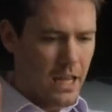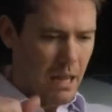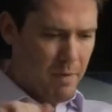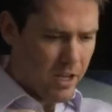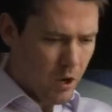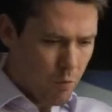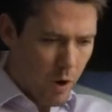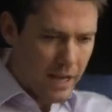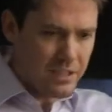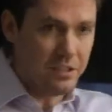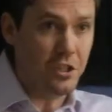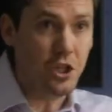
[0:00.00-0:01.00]
Let me cut
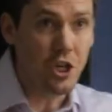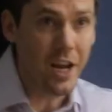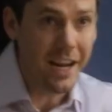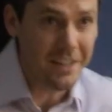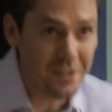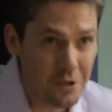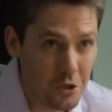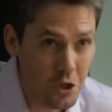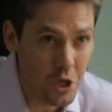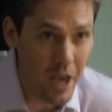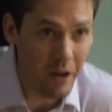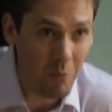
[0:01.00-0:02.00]
right to the chase,
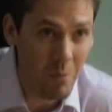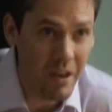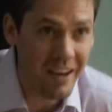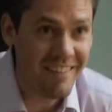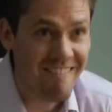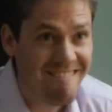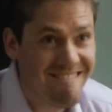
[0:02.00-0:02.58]
gentlemen.